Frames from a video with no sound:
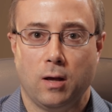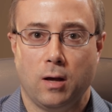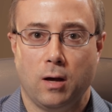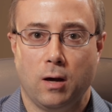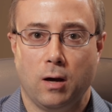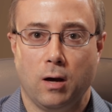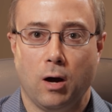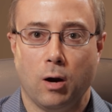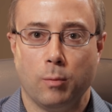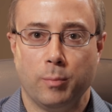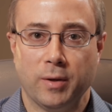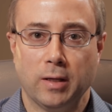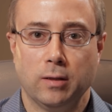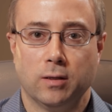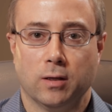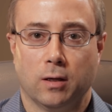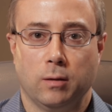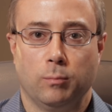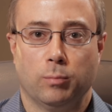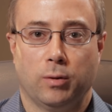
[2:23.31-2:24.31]
uh, are being
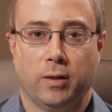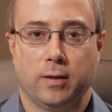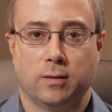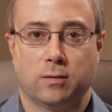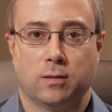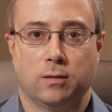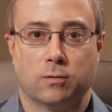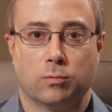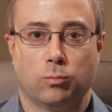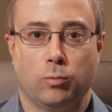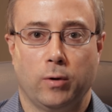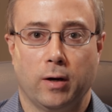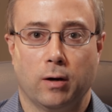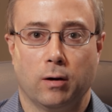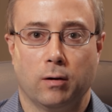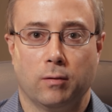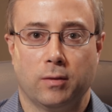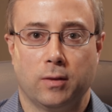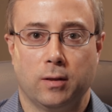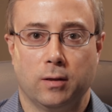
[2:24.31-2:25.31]
done in places
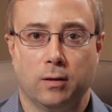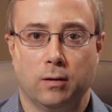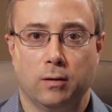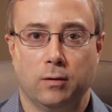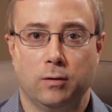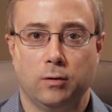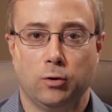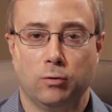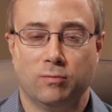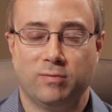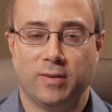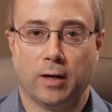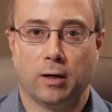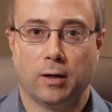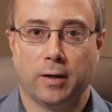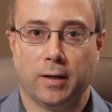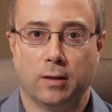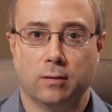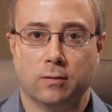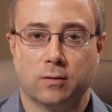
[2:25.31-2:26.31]
where the new
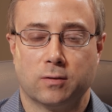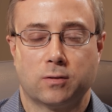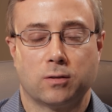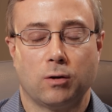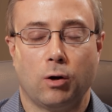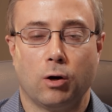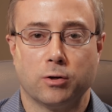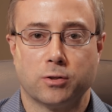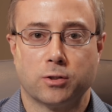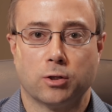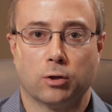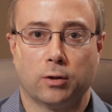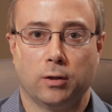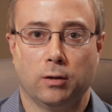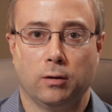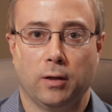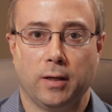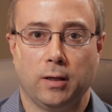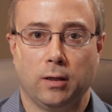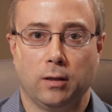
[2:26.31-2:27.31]
variants are
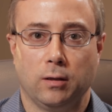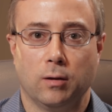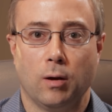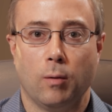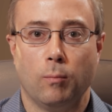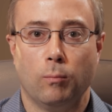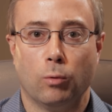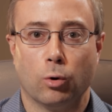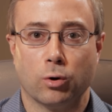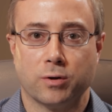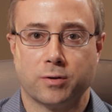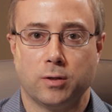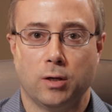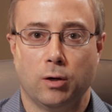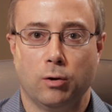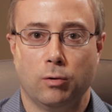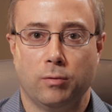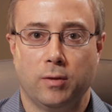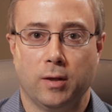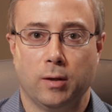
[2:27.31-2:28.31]
circulating more
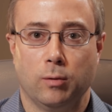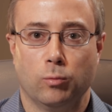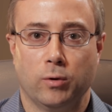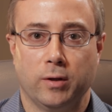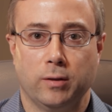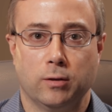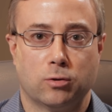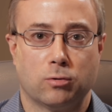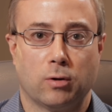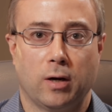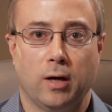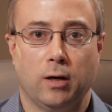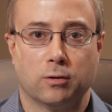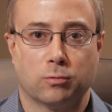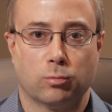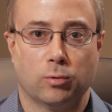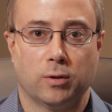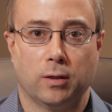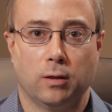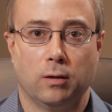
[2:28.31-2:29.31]
so than when the
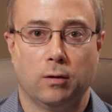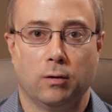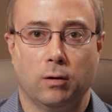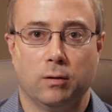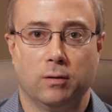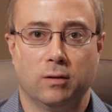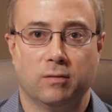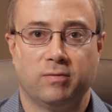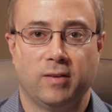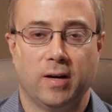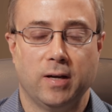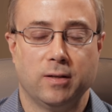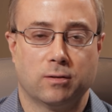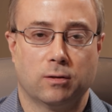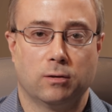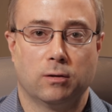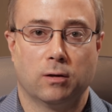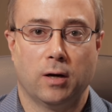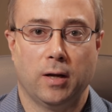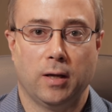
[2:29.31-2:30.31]
trials were done on the
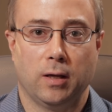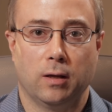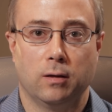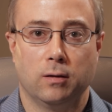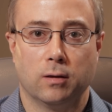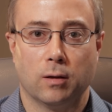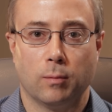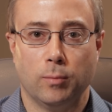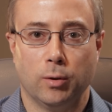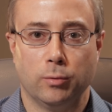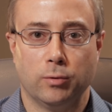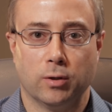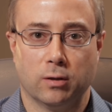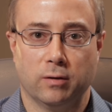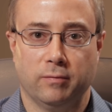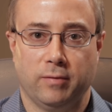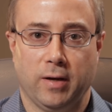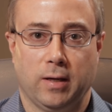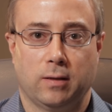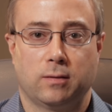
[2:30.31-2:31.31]
Pfizer and
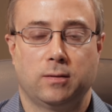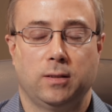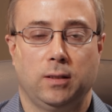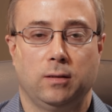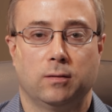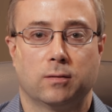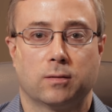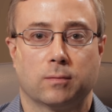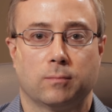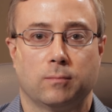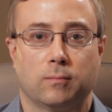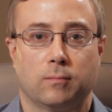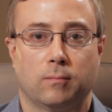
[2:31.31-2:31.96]
Moderna vaccines.